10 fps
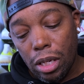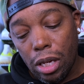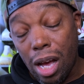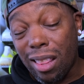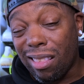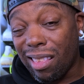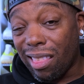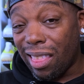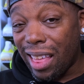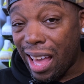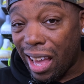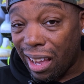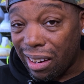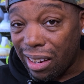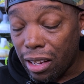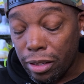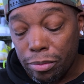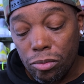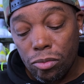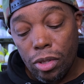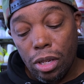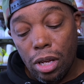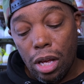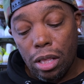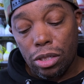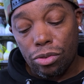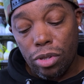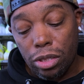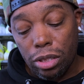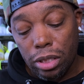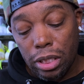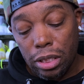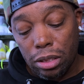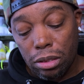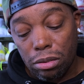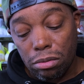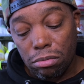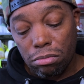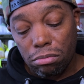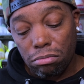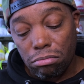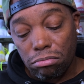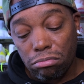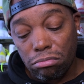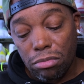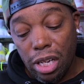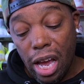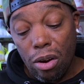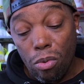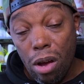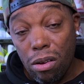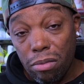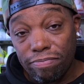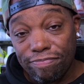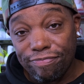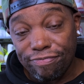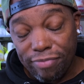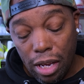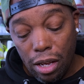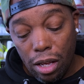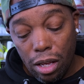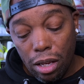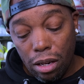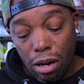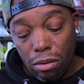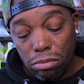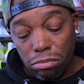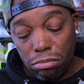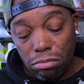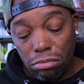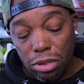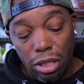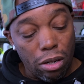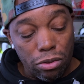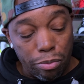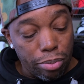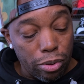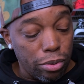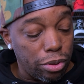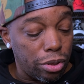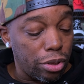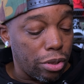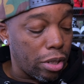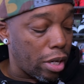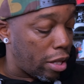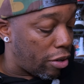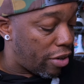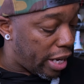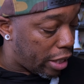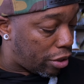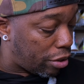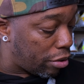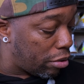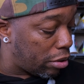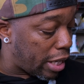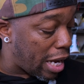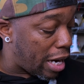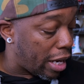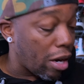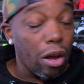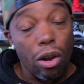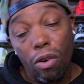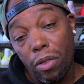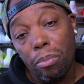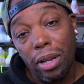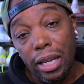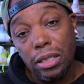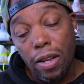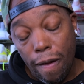other than that, the structure is kind of welcome. You know, your Ultra Boost, your other knit shoes, they kind of get all over the place.